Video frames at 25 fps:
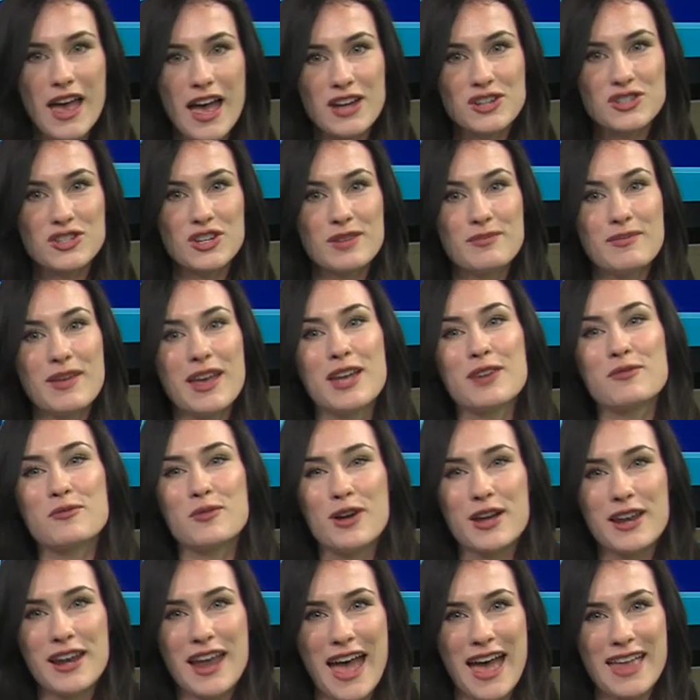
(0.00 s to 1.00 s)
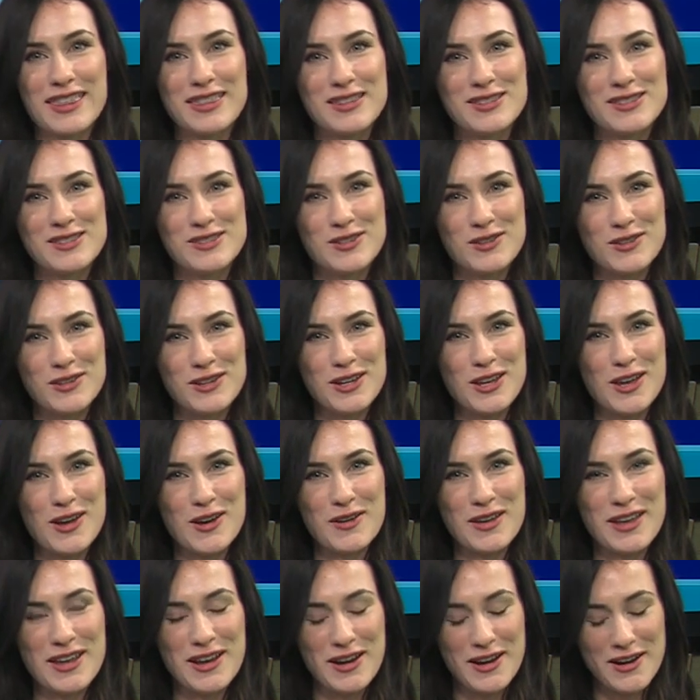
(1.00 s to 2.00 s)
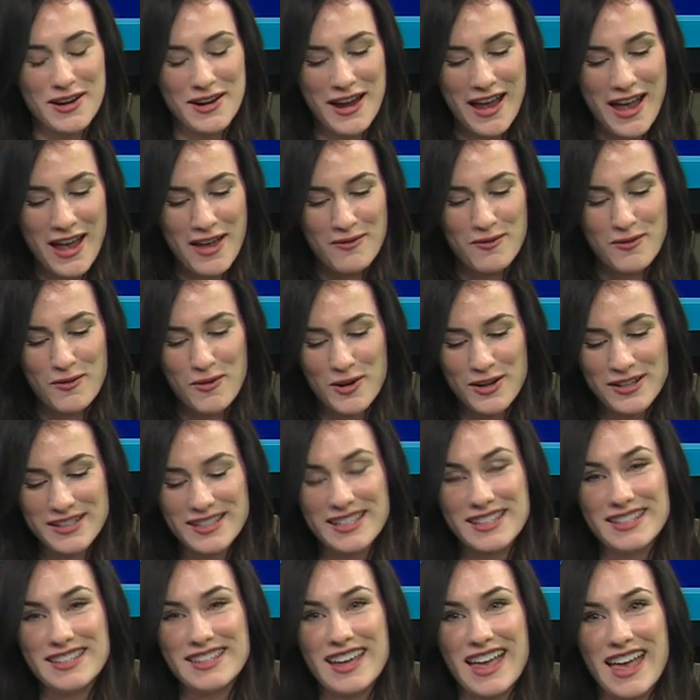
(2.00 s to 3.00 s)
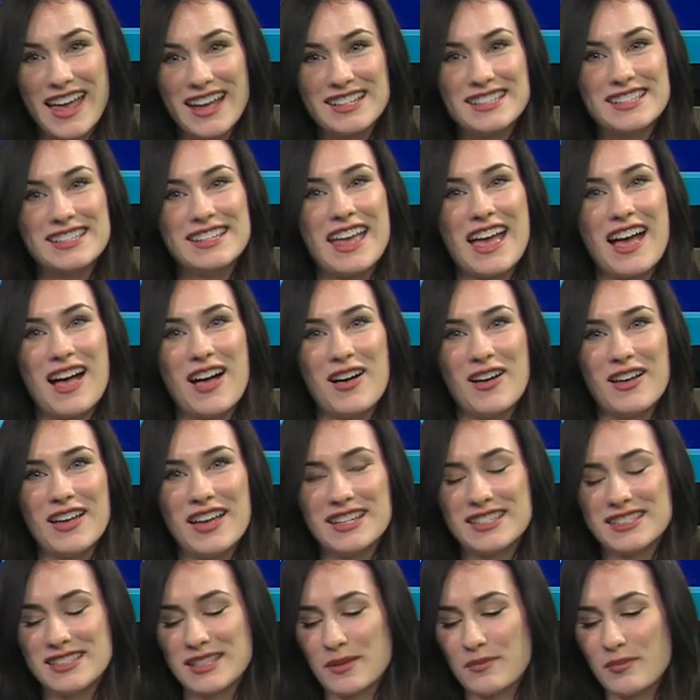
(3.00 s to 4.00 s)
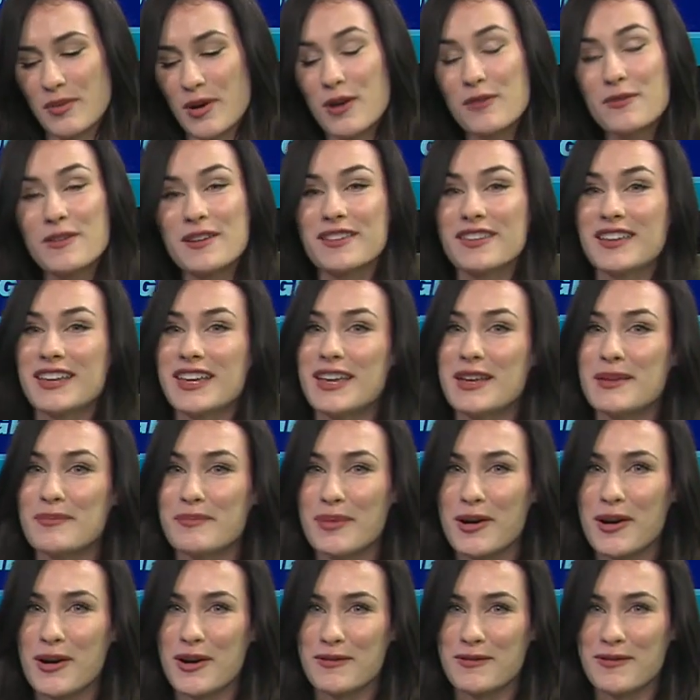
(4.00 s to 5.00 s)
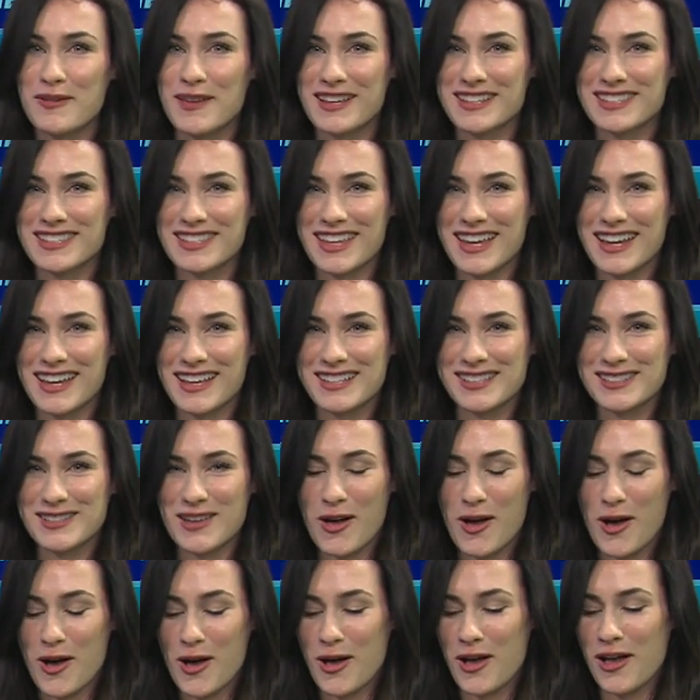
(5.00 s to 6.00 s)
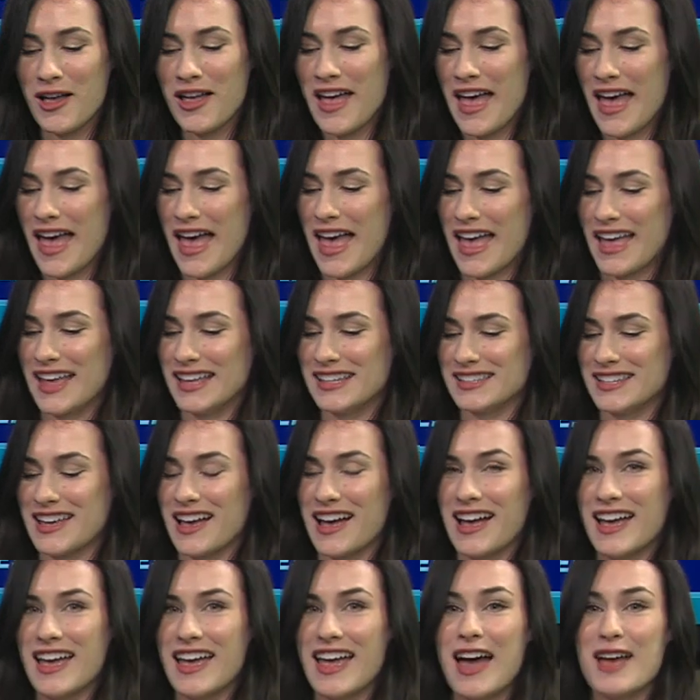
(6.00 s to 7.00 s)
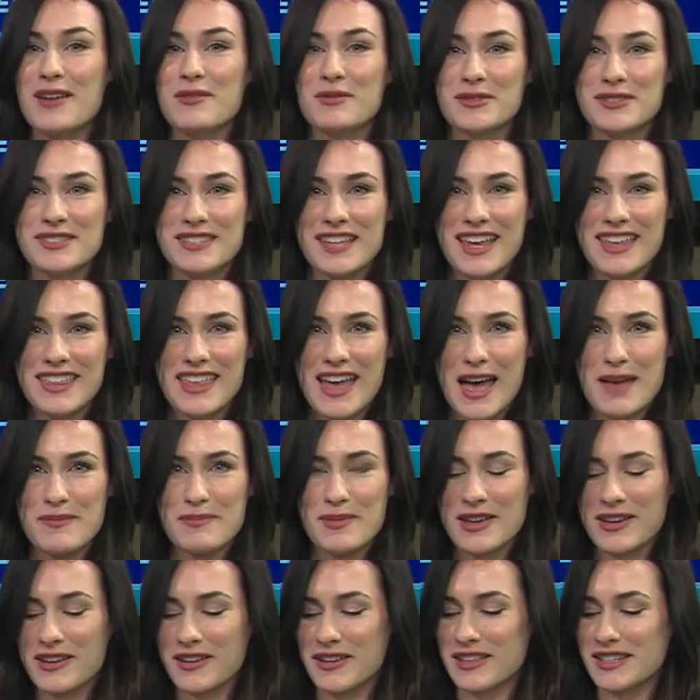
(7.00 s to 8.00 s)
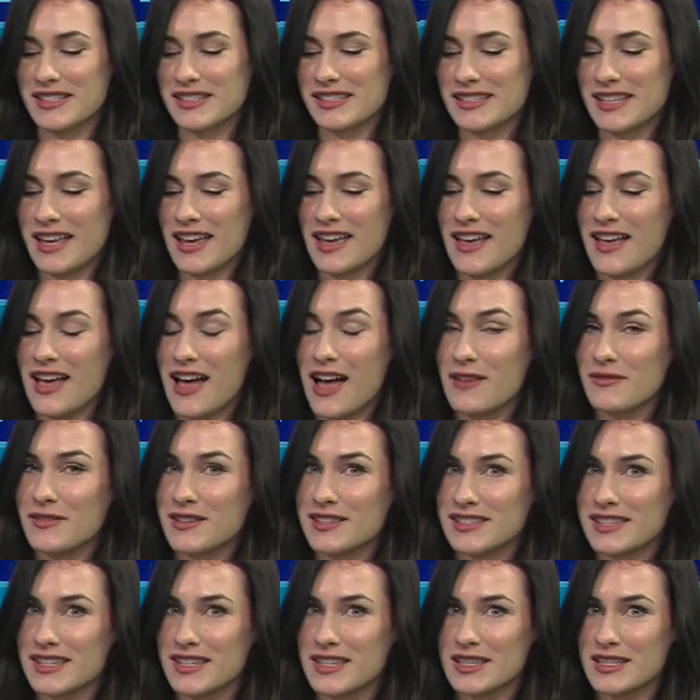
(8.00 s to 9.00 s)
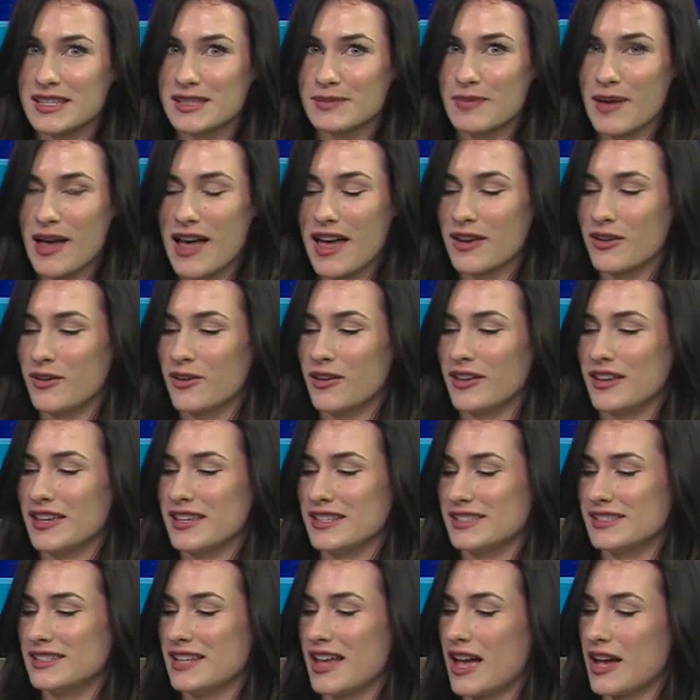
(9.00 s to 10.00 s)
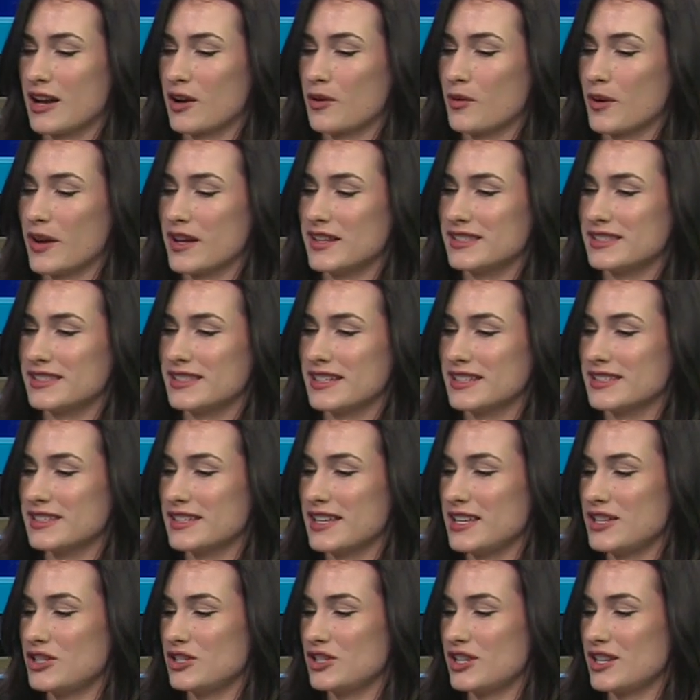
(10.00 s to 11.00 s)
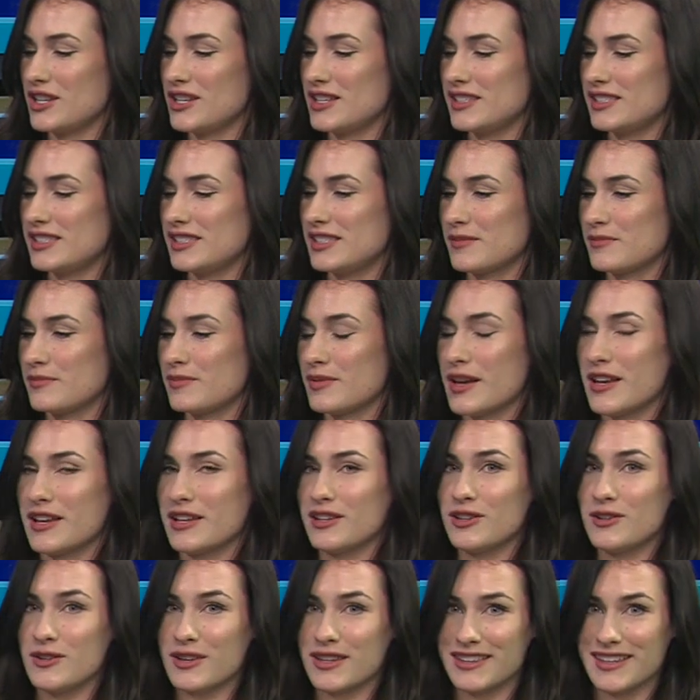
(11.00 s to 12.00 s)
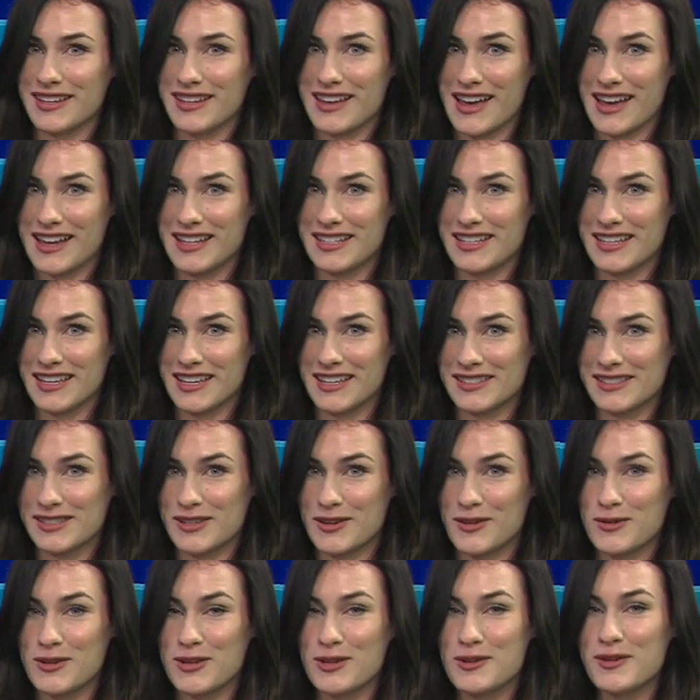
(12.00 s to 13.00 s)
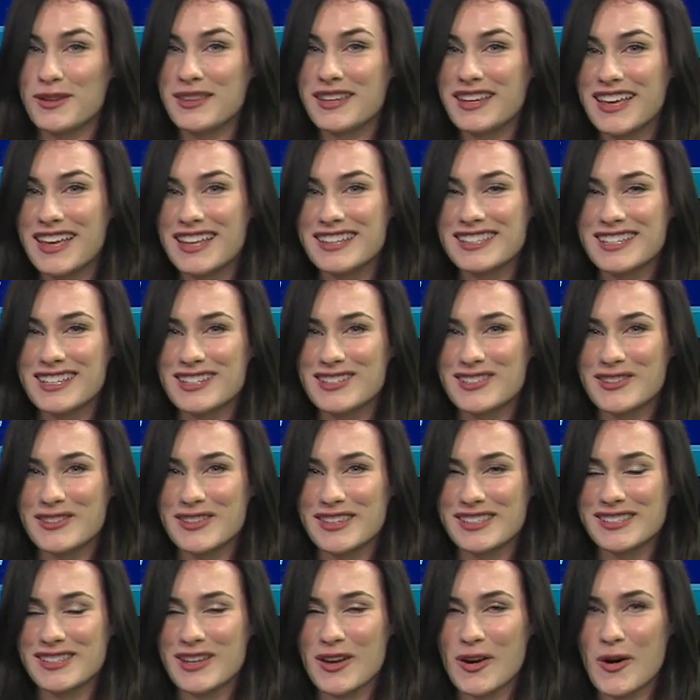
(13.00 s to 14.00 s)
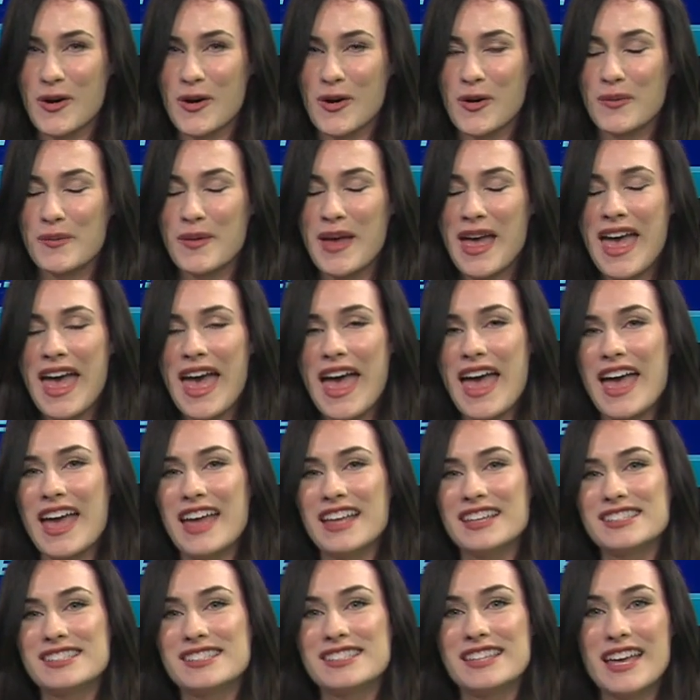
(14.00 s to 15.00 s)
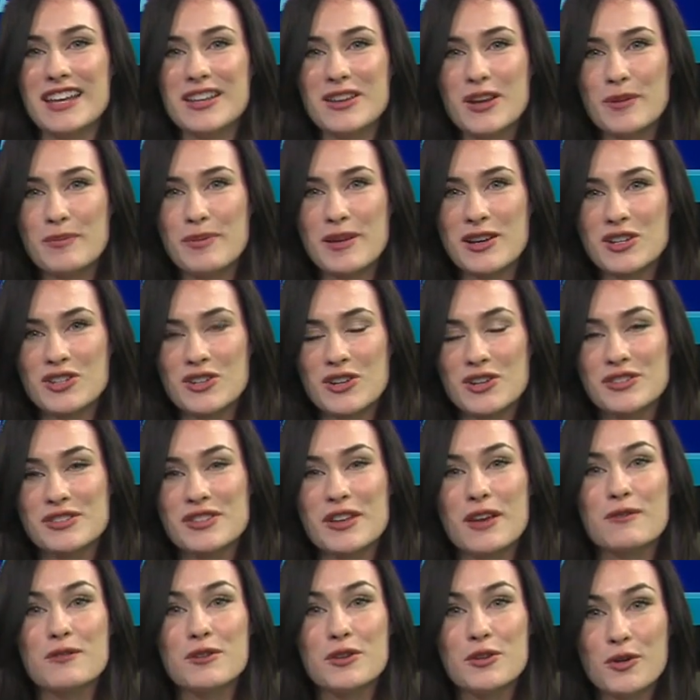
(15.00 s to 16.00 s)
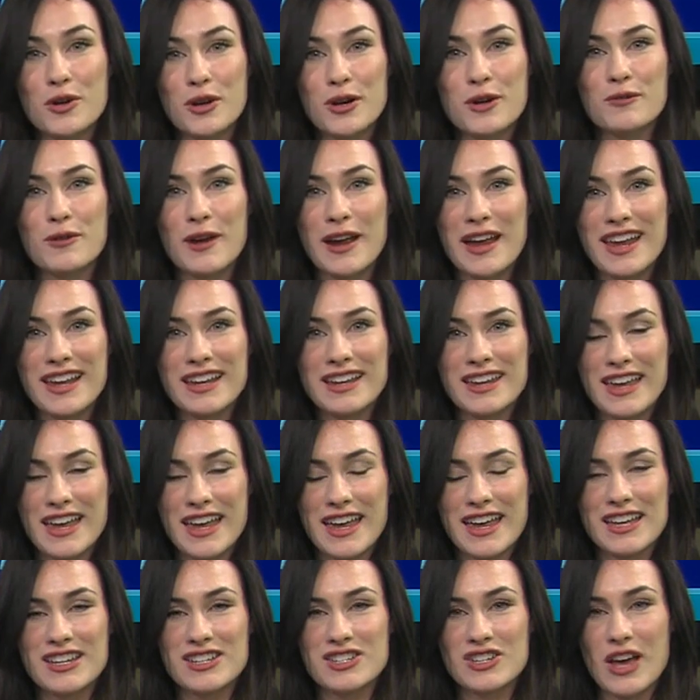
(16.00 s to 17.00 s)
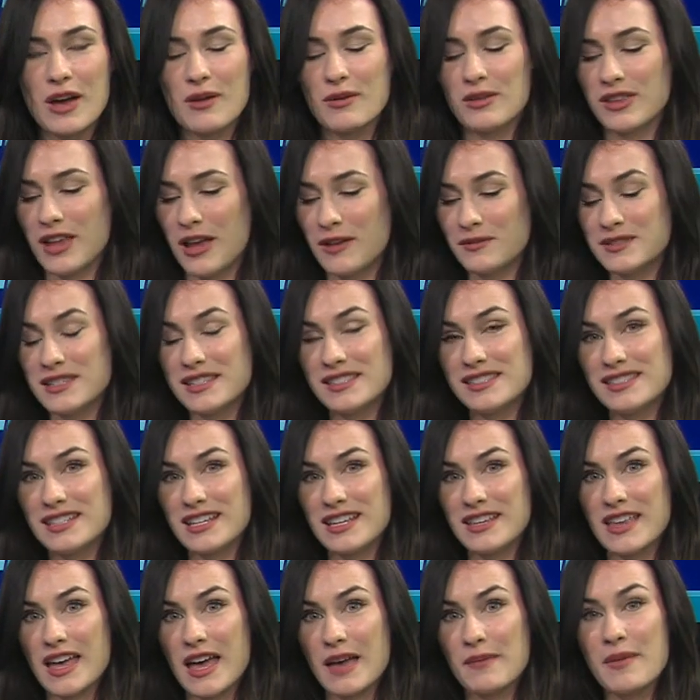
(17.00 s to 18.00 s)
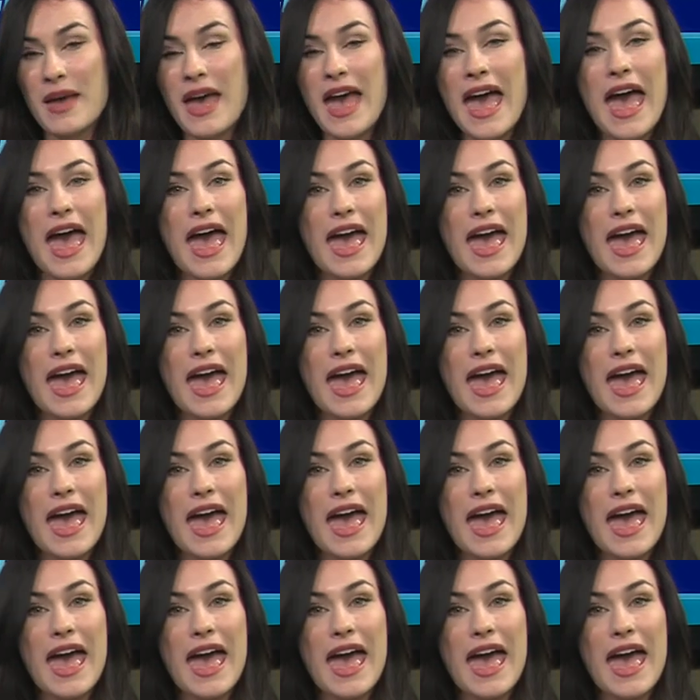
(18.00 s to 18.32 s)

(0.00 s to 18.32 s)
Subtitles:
actually made one at the studio here for tonight. Now, it's perfectly imperfect, like us all. And I will say that because obviously this bottle is not quite 6 inches, but you get the idea. So you and the kids can do this at home and send your pictures of your rain gauge. I would love to see them.